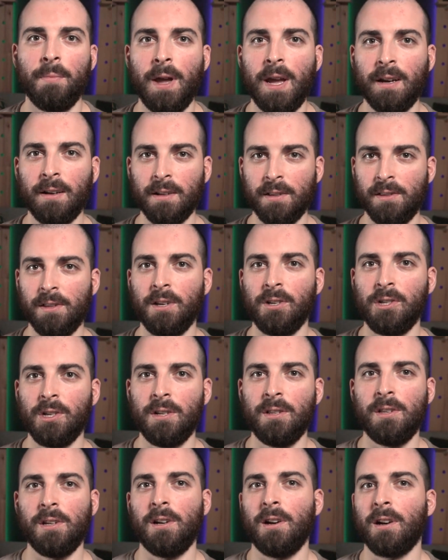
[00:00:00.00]
make
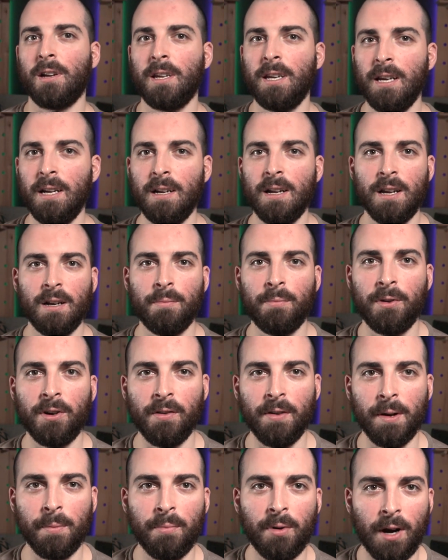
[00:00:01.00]
decisions and are keen on improving